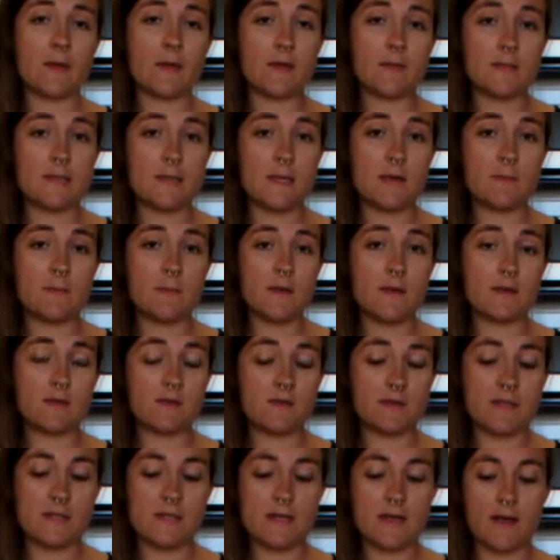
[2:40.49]
It's going to be
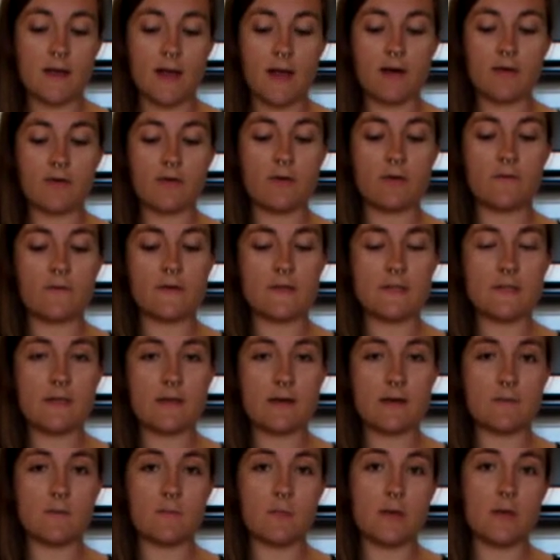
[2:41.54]
interesting. I don't know if it's
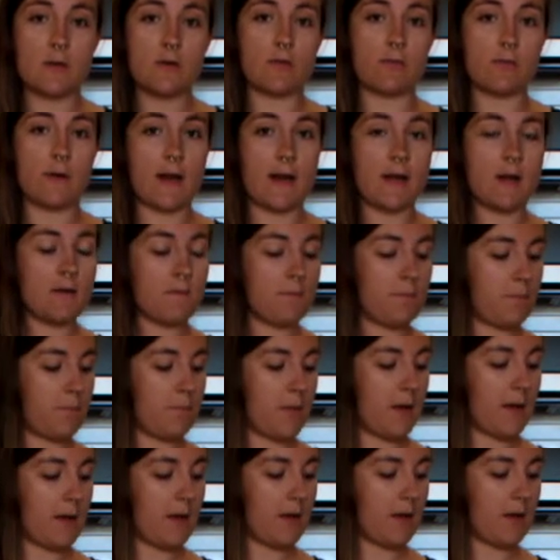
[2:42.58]
going to be great,
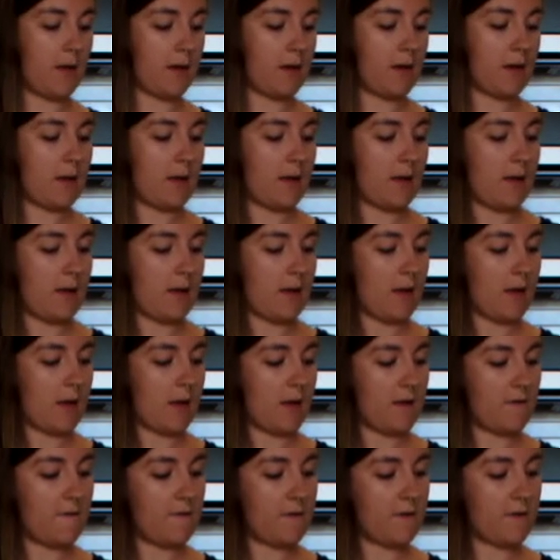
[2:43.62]
but
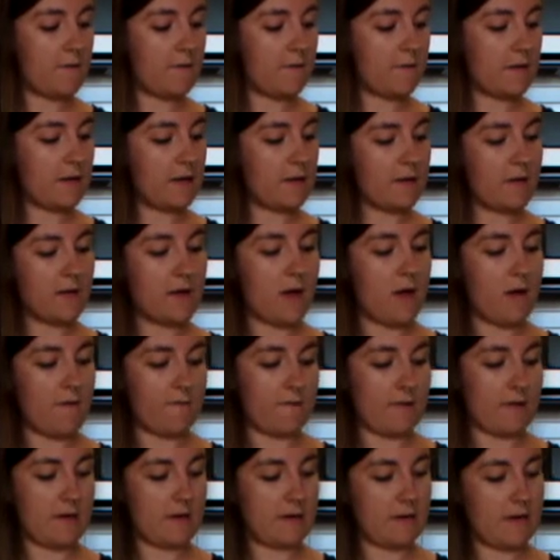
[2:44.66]
I feel fairly
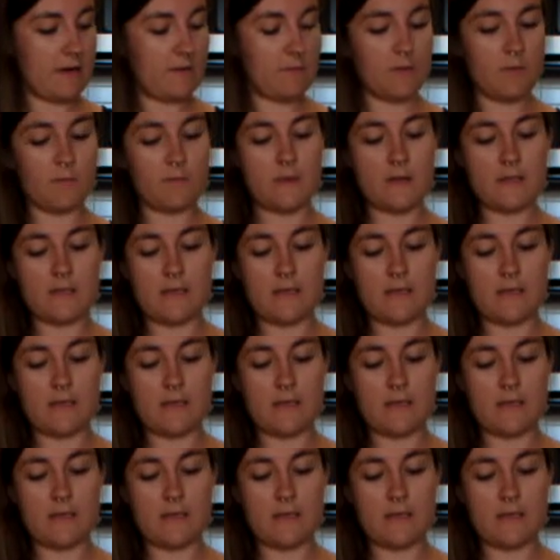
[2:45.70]
confident that it won't be